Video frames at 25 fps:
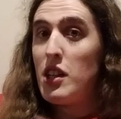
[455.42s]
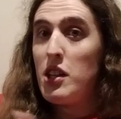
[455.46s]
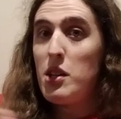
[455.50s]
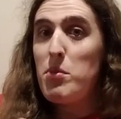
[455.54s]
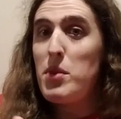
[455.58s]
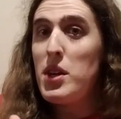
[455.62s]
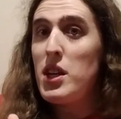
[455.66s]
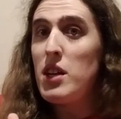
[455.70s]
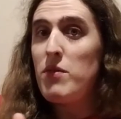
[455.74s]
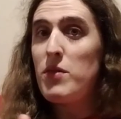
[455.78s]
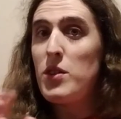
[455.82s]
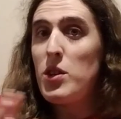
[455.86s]
you
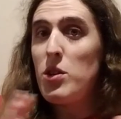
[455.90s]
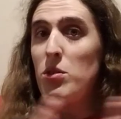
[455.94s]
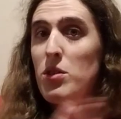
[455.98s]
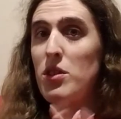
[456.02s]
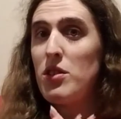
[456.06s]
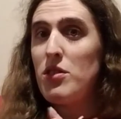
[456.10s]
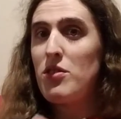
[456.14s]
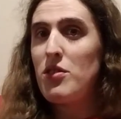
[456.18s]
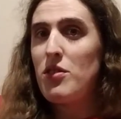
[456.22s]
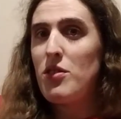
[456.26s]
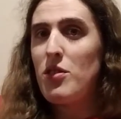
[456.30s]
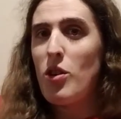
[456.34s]
may have
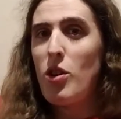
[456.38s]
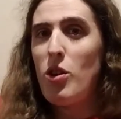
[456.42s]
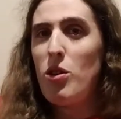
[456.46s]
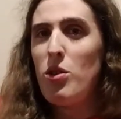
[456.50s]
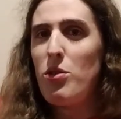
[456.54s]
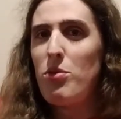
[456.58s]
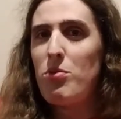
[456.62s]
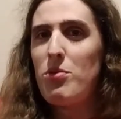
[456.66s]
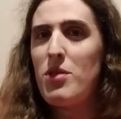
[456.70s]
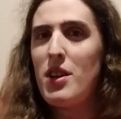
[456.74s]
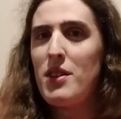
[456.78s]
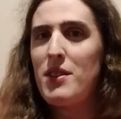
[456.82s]
noticed all
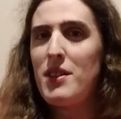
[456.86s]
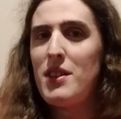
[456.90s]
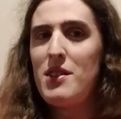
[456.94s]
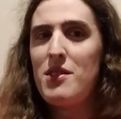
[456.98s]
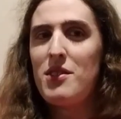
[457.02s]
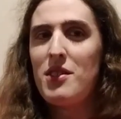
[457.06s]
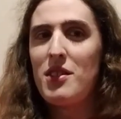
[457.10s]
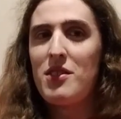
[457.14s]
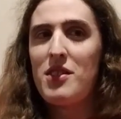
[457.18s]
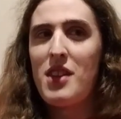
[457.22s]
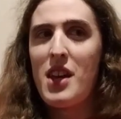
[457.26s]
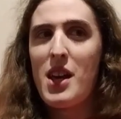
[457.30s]
throughout
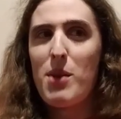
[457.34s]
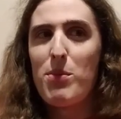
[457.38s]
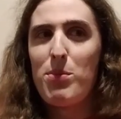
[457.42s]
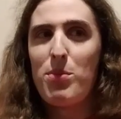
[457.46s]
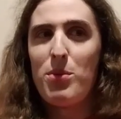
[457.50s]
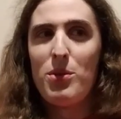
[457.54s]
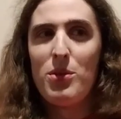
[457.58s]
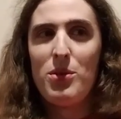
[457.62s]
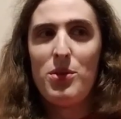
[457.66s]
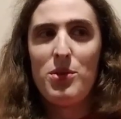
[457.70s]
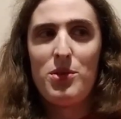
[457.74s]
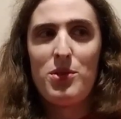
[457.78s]
these
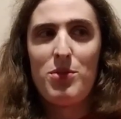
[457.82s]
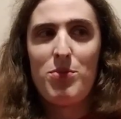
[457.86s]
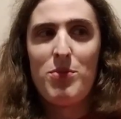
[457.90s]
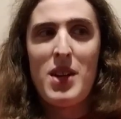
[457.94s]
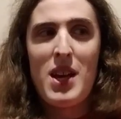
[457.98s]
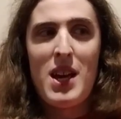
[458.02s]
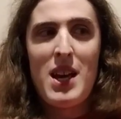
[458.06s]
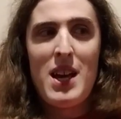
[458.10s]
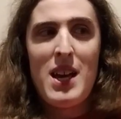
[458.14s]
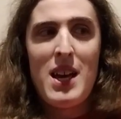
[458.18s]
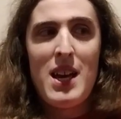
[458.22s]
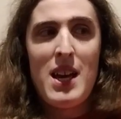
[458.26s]
examples,
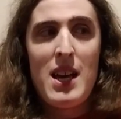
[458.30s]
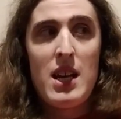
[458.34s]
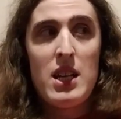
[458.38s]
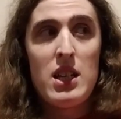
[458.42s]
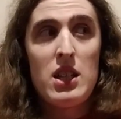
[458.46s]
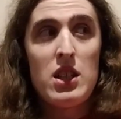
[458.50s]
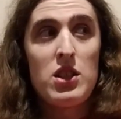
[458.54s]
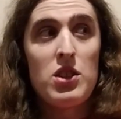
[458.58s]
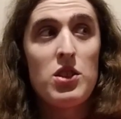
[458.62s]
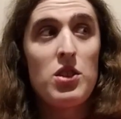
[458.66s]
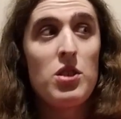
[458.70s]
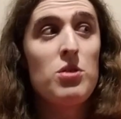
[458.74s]

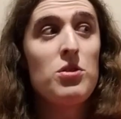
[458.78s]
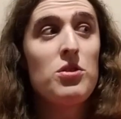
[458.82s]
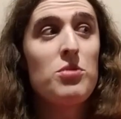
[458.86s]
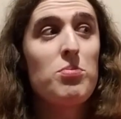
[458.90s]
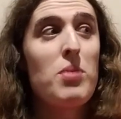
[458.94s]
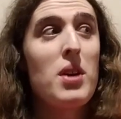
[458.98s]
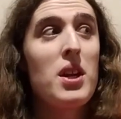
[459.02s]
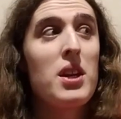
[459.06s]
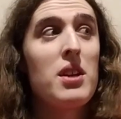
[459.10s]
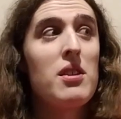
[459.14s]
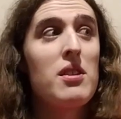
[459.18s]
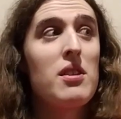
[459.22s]
there's
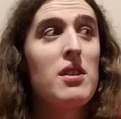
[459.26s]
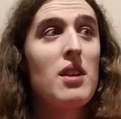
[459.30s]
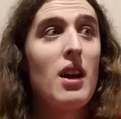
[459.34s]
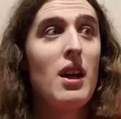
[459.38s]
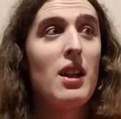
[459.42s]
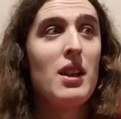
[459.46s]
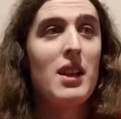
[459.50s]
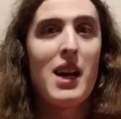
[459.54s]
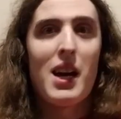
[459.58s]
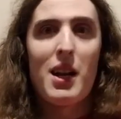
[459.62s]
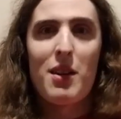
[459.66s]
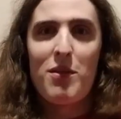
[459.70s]
been
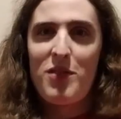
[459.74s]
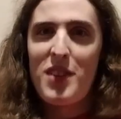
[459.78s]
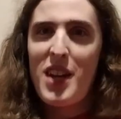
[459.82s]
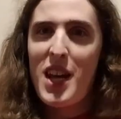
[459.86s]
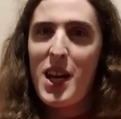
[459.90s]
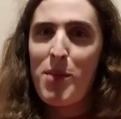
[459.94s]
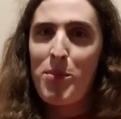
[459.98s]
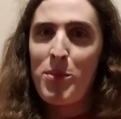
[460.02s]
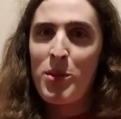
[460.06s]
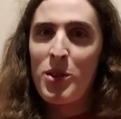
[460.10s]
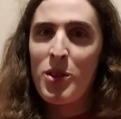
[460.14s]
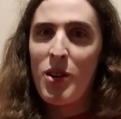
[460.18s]
a lot of
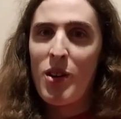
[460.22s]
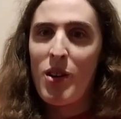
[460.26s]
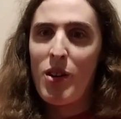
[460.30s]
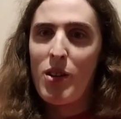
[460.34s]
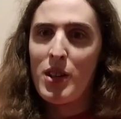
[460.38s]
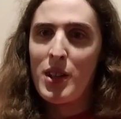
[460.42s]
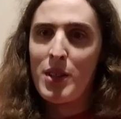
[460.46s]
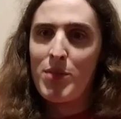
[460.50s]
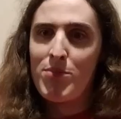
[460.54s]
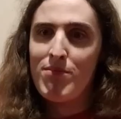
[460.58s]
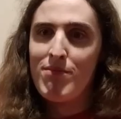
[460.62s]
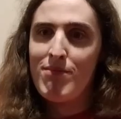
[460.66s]
name
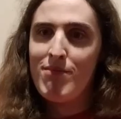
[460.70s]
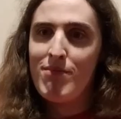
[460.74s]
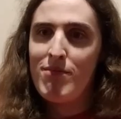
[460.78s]
calling.